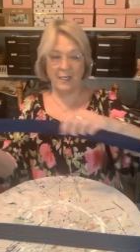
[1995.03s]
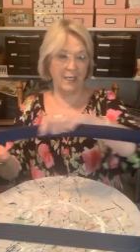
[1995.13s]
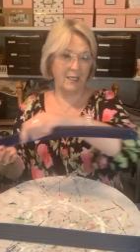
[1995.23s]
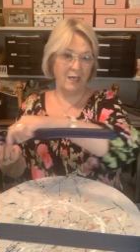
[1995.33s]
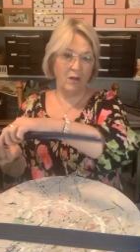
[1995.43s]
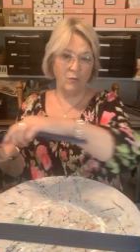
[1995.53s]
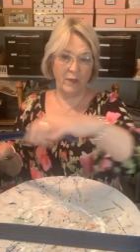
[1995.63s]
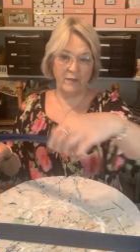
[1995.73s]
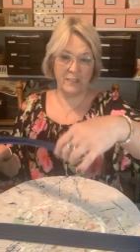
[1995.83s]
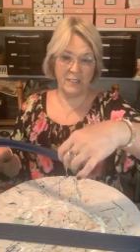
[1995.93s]
I didn't get it all
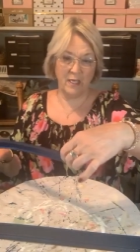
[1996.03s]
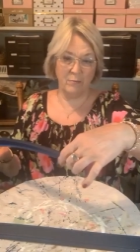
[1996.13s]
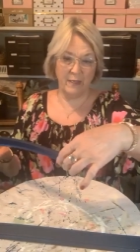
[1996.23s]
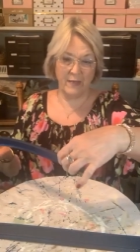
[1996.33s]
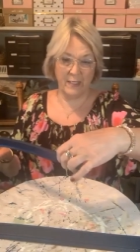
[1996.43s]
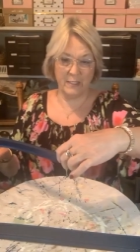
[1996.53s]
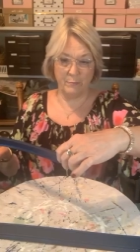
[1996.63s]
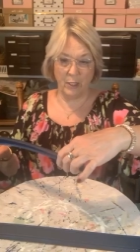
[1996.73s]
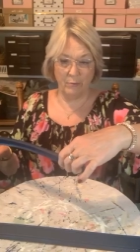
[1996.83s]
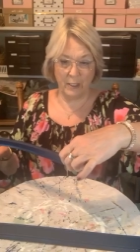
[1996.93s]
the way this end, but
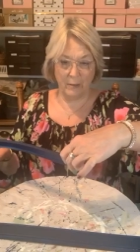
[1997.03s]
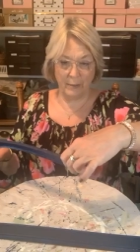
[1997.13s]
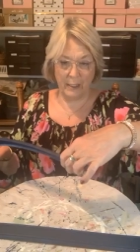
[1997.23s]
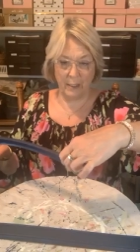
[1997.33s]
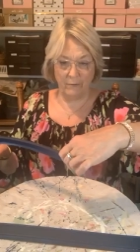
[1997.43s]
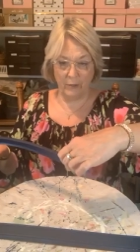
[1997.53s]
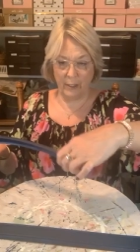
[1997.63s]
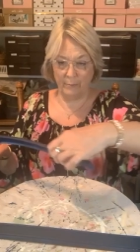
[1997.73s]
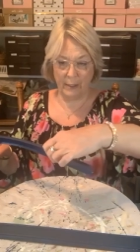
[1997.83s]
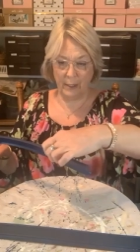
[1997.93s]
that's probably going to be
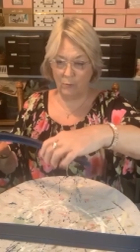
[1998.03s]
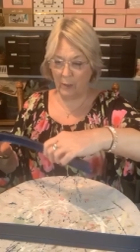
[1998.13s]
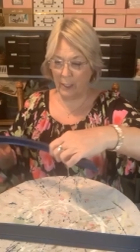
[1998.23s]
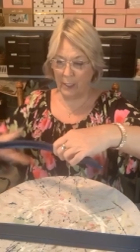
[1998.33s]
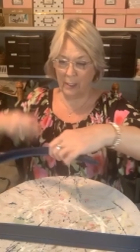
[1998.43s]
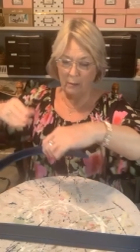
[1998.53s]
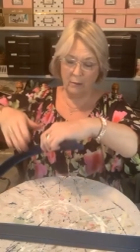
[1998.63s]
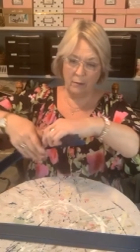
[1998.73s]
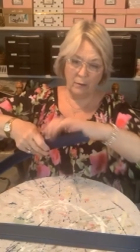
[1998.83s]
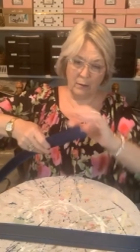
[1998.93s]
covered up anyway.
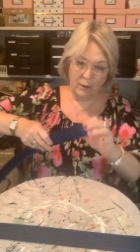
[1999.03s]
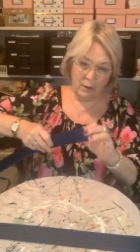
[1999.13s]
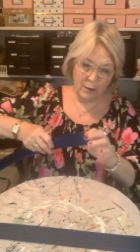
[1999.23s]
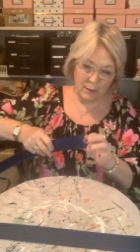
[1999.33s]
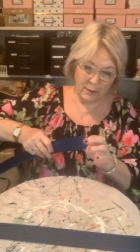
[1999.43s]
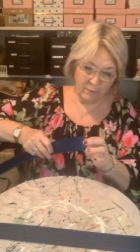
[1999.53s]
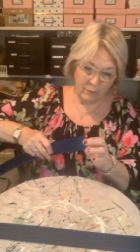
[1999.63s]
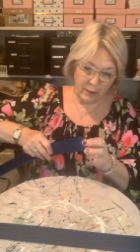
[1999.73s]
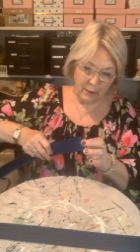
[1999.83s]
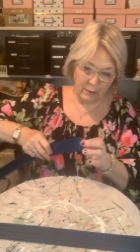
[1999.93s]

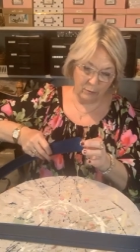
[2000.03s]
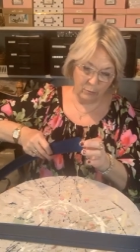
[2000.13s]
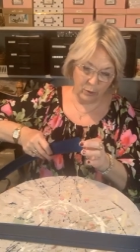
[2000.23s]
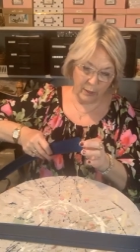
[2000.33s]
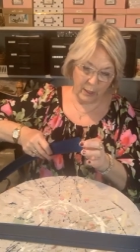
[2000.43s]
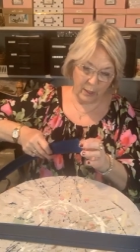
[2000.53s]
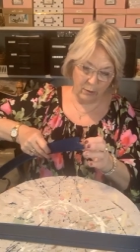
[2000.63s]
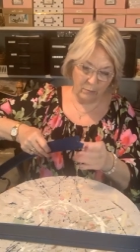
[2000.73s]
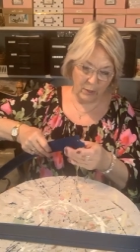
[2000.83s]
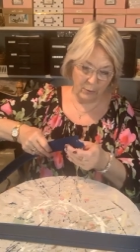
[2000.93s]
See if we need a little more
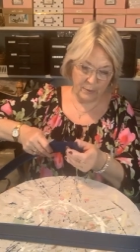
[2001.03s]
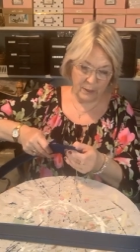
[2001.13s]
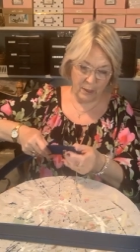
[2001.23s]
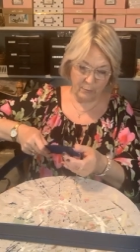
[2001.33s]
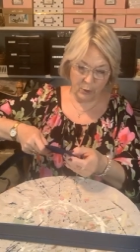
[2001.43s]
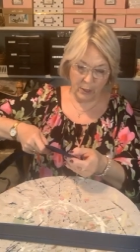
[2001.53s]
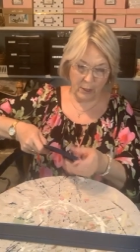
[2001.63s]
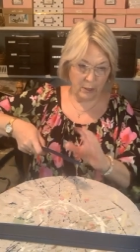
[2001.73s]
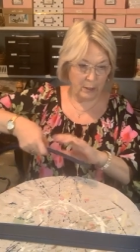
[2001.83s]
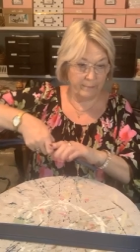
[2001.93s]
here. No, it's doing
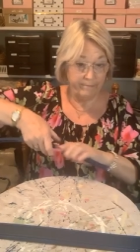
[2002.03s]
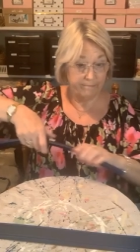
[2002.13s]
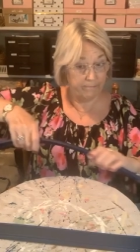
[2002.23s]
pretty good.